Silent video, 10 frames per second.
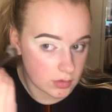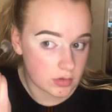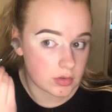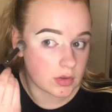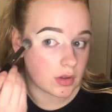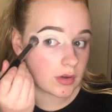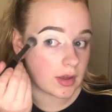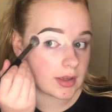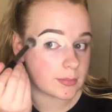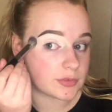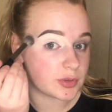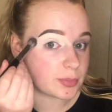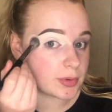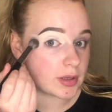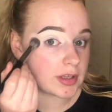So I am just
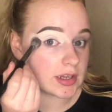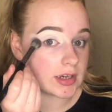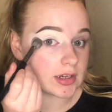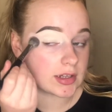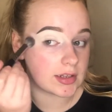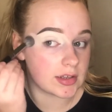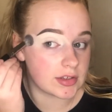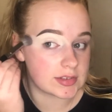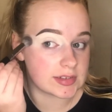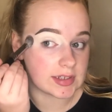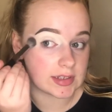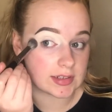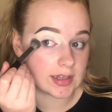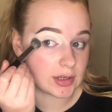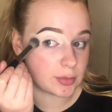putting the concealer
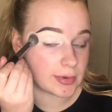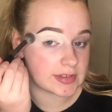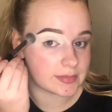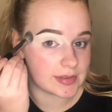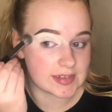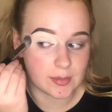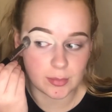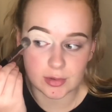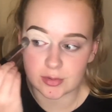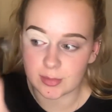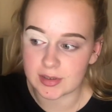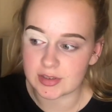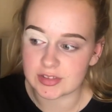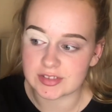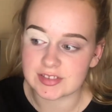light up onto my temple
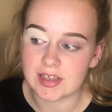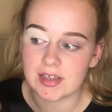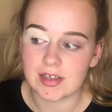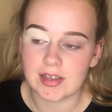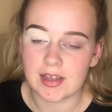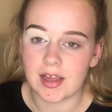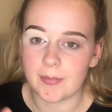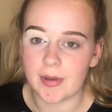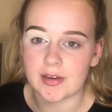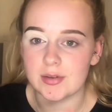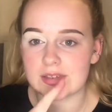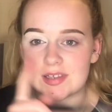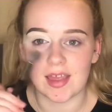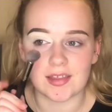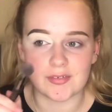because I might do a
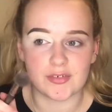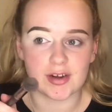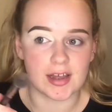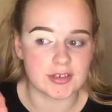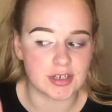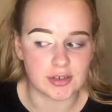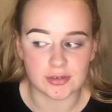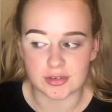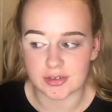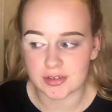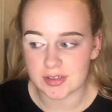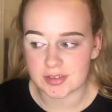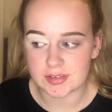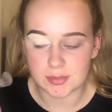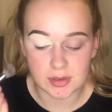slightly different eyeshadow look
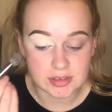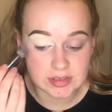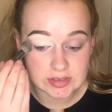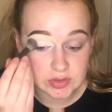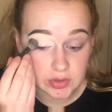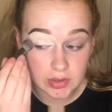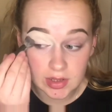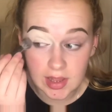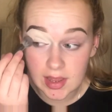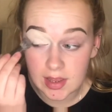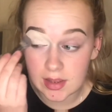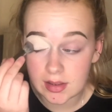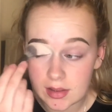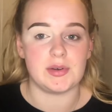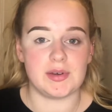to what she's done on there.
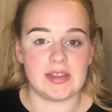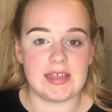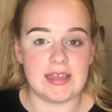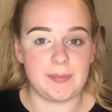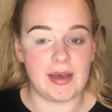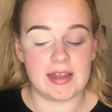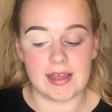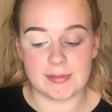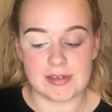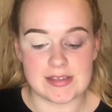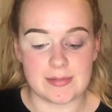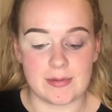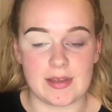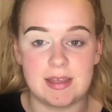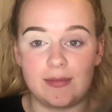So the palette I'm going to be
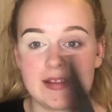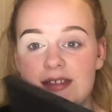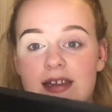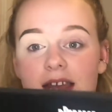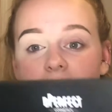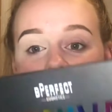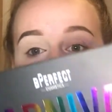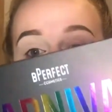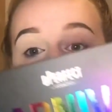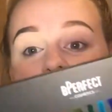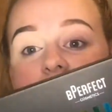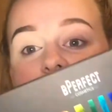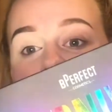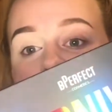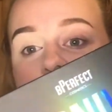working with today is
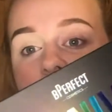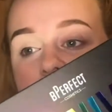this one here.